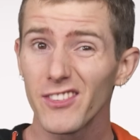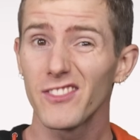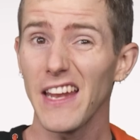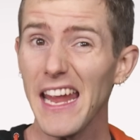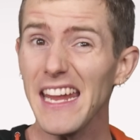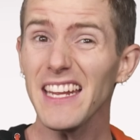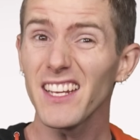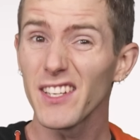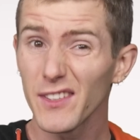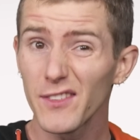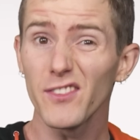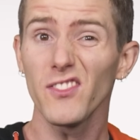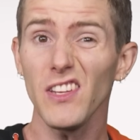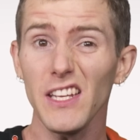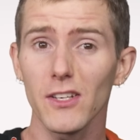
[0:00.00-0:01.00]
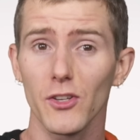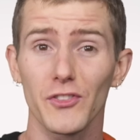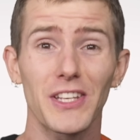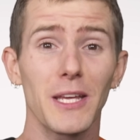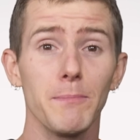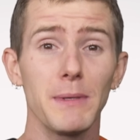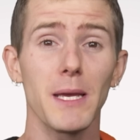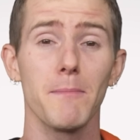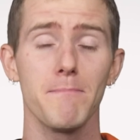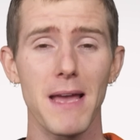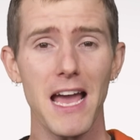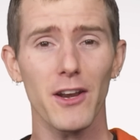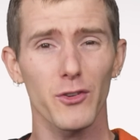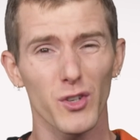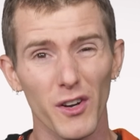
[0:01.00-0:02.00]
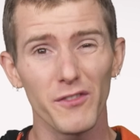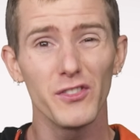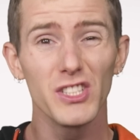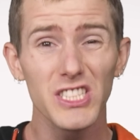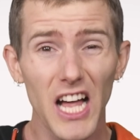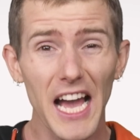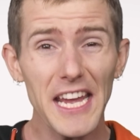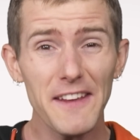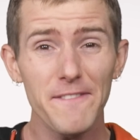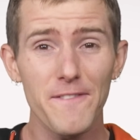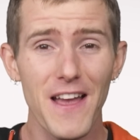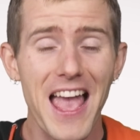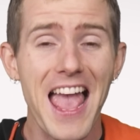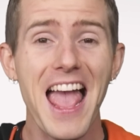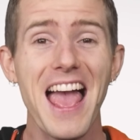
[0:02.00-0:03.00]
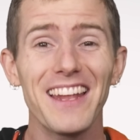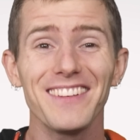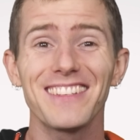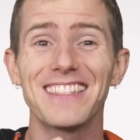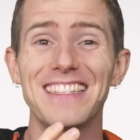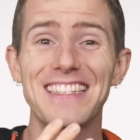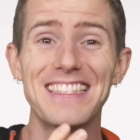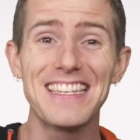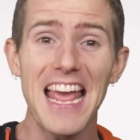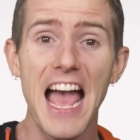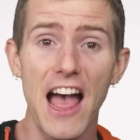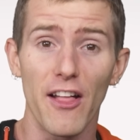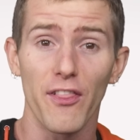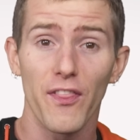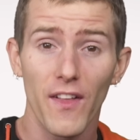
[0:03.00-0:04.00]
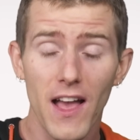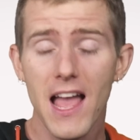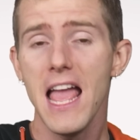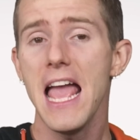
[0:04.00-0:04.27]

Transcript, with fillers: staying concealed can be a matter of life and death.